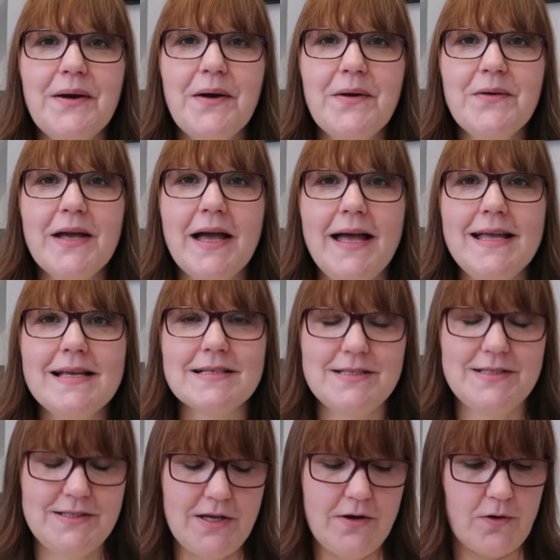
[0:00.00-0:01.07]
Okay,
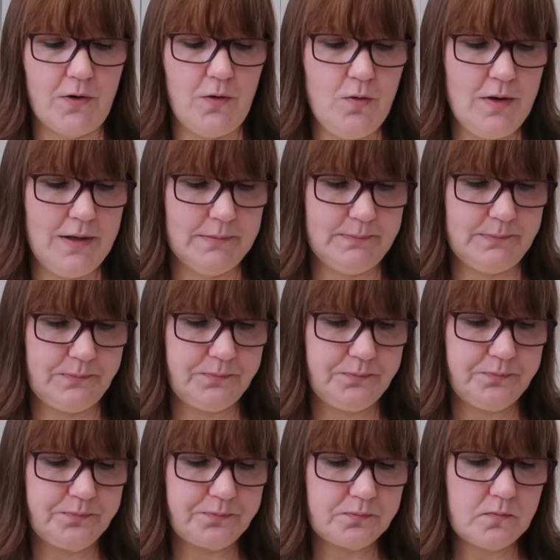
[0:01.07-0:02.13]
so
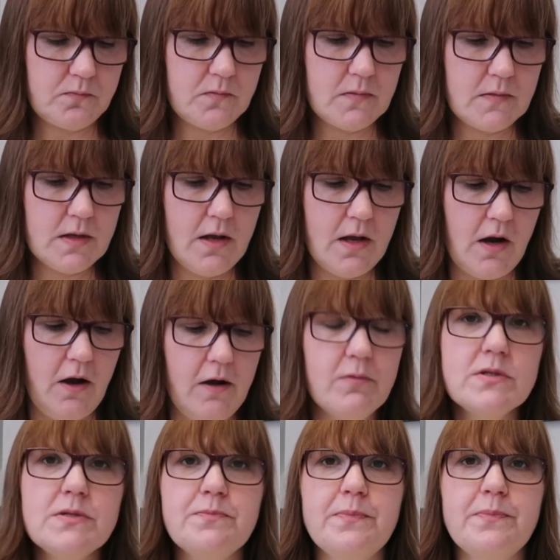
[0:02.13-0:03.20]

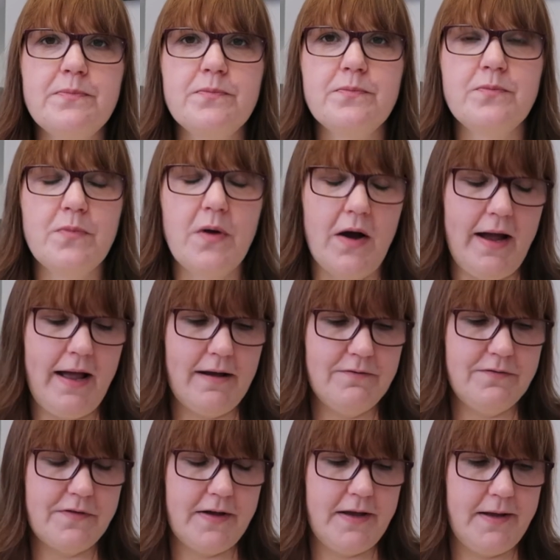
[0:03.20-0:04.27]
I
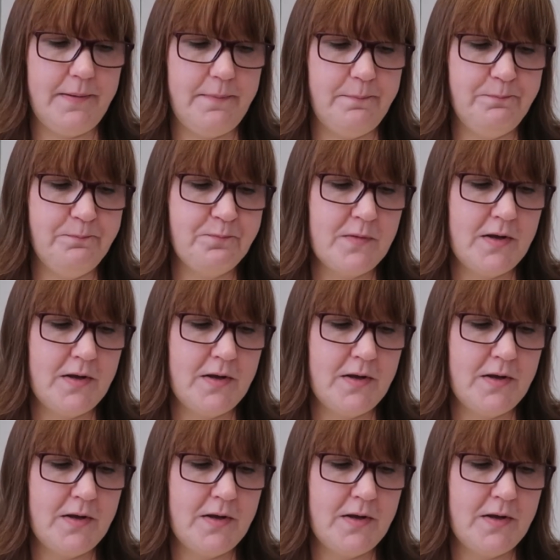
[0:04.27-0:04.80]
have a